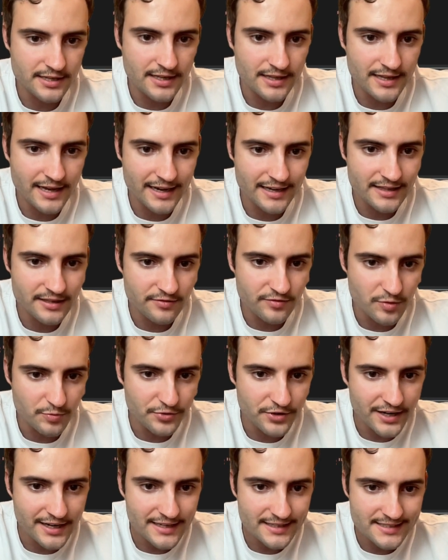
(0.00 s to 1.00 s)
the length of the
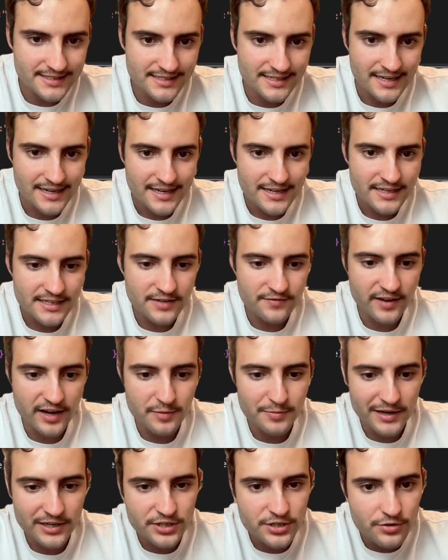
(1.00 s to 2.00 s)
price
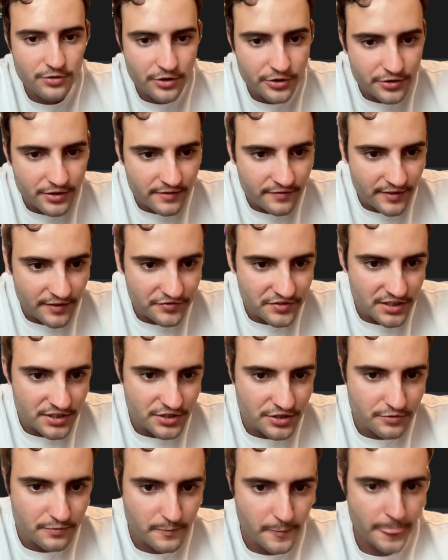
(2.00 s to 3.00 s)
divided by
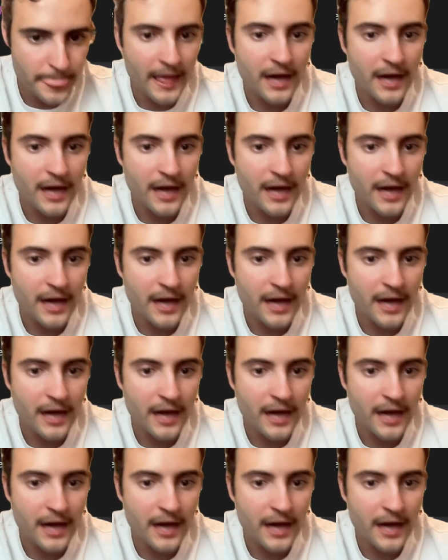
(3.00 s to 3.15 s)
252.